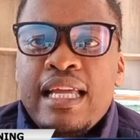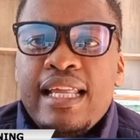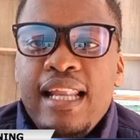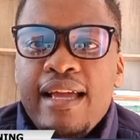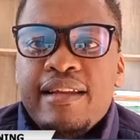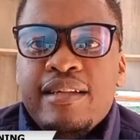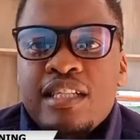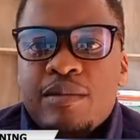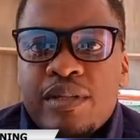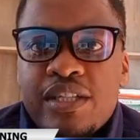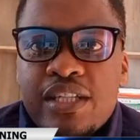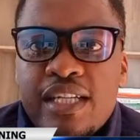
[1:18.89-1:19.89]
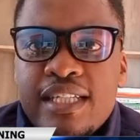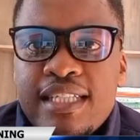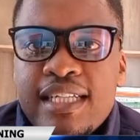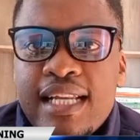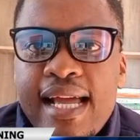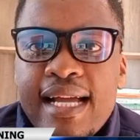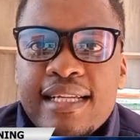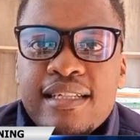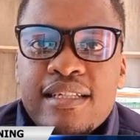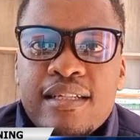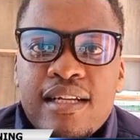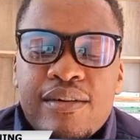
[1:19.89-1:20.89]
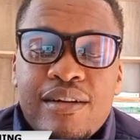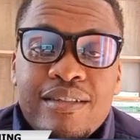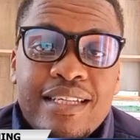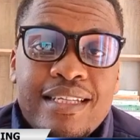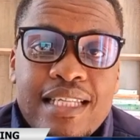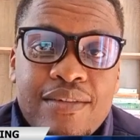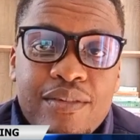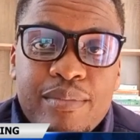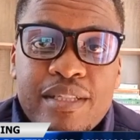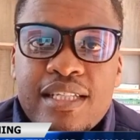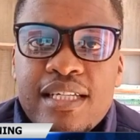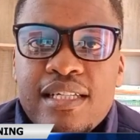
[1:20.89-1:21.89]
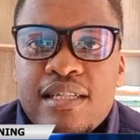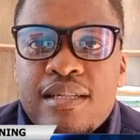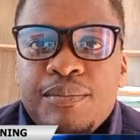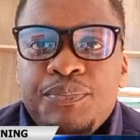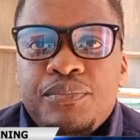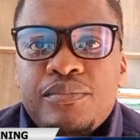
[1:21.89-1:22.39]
Headline earnings per share declined around 87%.